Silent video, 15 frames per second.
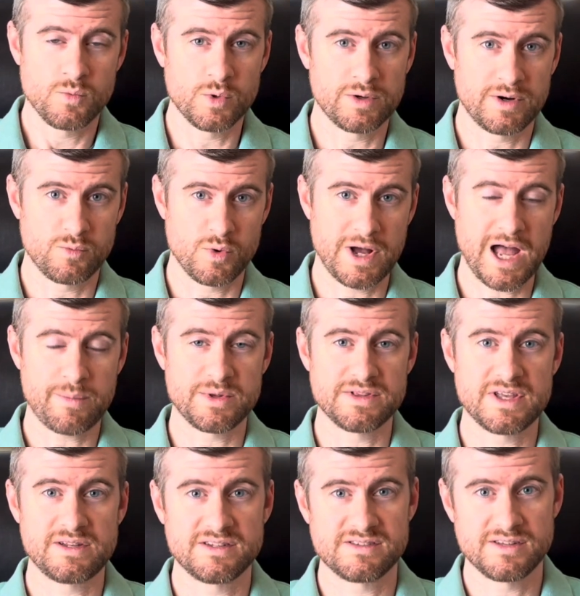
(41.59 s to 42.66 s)
What will happen
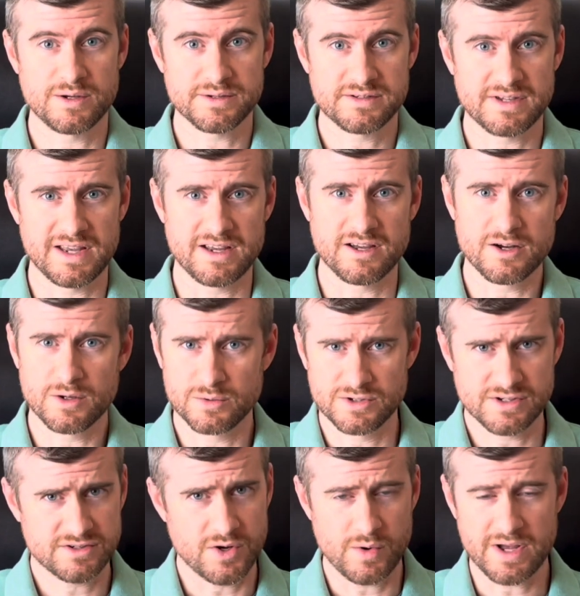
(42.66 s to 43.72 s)
then is they'll say, "Oh,
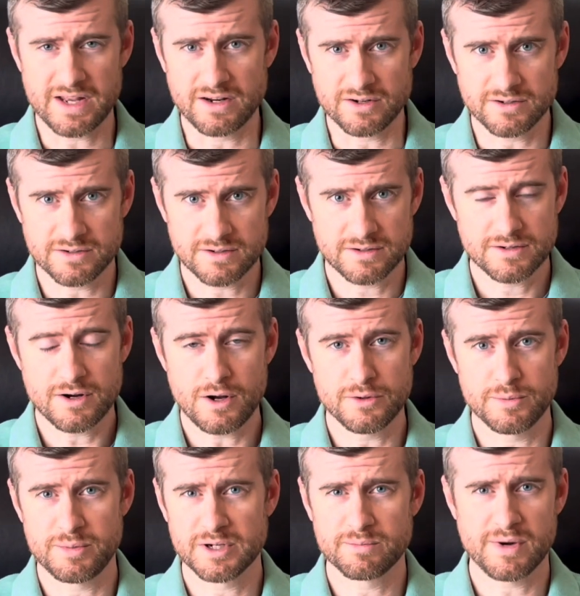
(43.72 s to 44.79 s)
just go ahead and call
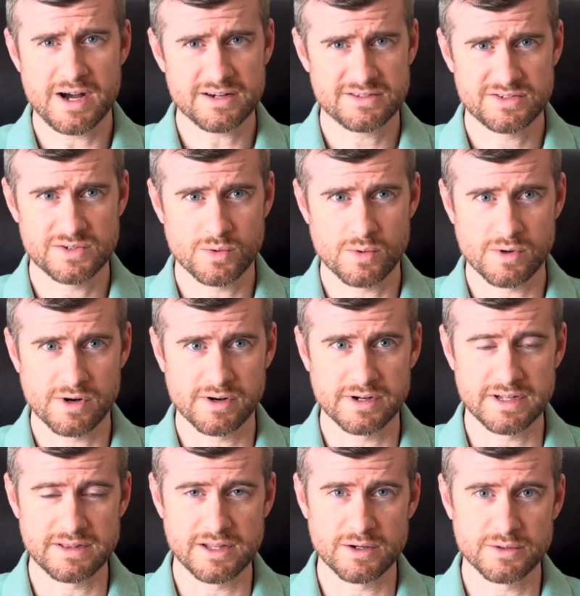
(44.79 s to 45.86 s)
the big box store,
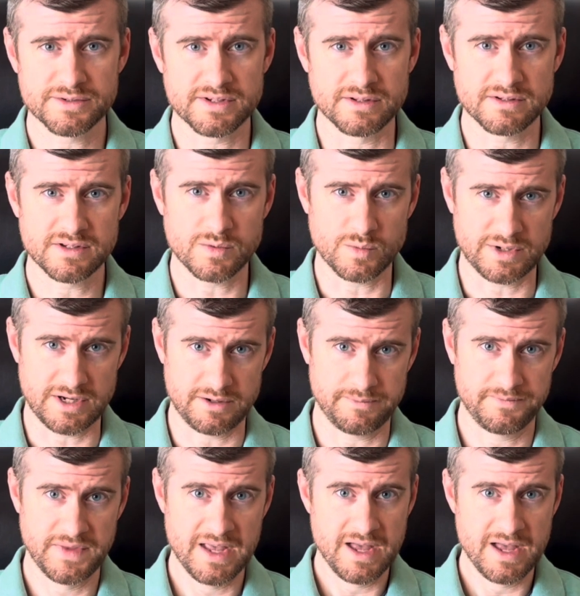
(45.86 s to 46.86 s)
and they'll send someone out."